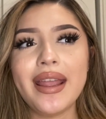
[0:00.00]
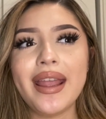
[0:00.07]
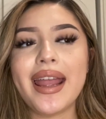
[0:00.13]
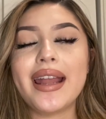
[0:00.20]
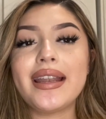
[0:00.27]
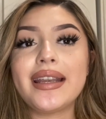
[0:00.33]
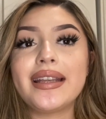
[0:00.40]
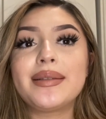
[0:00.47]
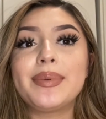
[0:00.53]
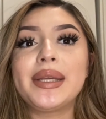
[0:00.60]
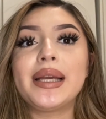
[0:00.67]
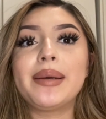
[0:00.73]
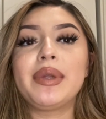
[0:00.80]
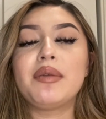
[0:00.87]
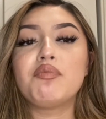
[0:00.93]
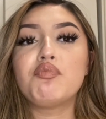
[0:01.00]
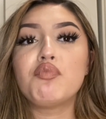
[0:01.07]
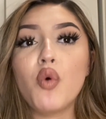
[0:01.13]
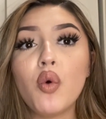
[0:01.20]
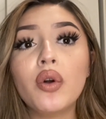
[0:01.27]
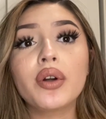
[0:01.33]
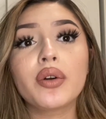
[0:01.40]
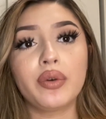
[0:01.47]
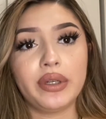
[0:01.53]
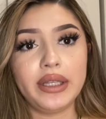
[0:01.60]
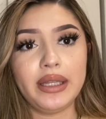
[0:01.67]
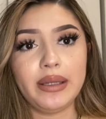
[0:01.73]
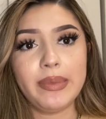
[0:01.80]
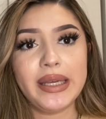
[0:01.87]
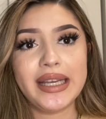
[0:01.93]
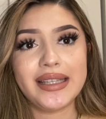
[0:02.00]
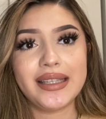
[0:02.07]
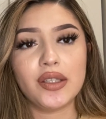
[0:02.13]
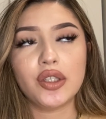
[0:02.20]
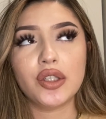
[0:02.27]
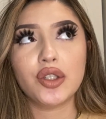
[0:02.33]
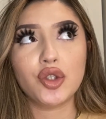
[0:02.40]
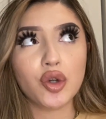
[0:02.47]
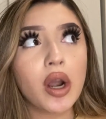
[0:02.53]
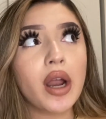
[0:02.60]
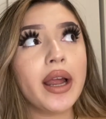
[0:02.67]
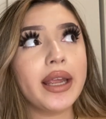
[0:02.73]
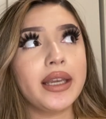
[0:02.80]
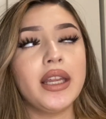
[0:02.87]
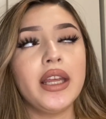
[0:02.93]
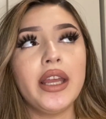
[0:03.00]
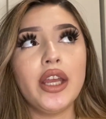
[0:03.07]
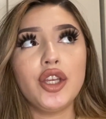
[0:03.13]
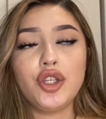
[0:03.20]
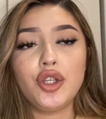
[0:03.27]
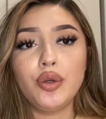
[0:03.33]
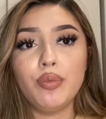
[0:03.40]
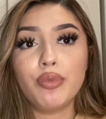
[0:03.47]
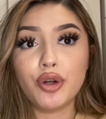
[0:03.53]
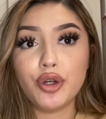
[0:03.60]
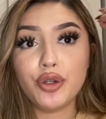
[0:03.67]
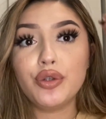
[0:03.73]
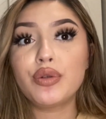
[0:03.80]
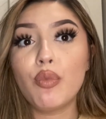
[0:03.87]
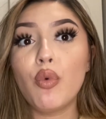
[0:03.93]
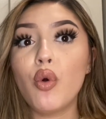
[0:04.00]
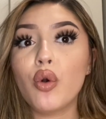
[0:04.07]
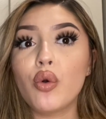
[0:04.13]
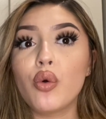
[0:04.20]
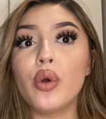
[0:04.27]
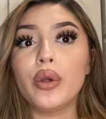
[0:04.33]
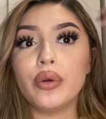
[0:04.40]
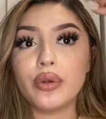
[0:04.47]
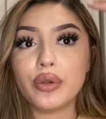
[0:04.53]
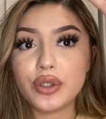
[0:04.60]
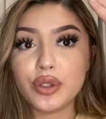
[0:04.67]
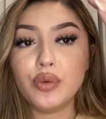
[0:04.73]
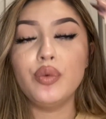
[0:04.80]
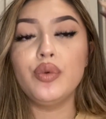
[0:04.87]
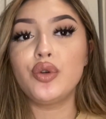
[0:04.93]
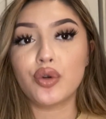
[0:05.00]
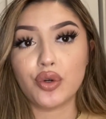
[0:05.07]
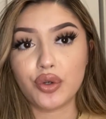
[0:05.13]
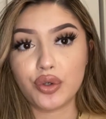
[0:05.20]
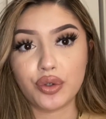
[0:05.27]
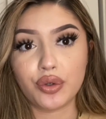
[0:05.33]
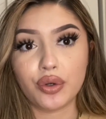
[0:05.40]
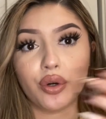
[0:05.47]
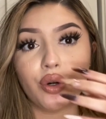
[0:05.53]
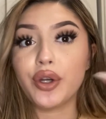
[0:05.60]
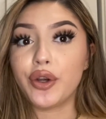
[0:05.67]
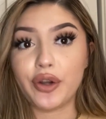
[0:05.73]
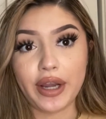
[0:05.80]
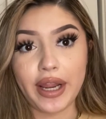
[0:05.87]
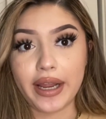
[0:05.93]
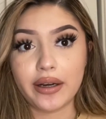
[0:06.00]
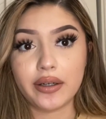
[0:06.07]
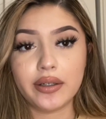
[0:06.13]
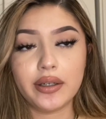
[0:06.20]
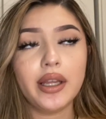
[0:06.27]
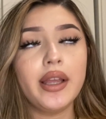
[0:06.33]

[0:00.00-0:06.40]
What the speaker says: and it's becoming more oily because it's trying to produce more oil to nurture your hair.